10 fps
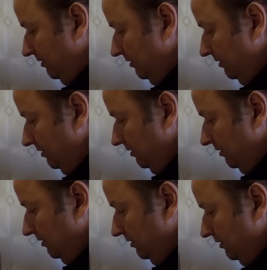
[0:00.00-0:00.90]

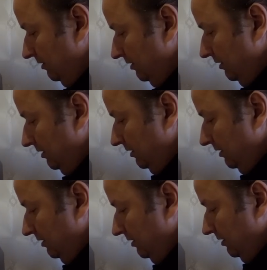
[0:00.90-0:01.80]

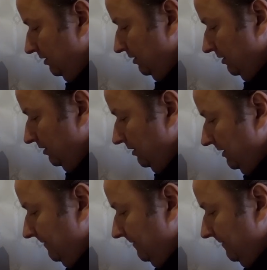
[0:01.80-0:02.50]
No one is speaking in this clip.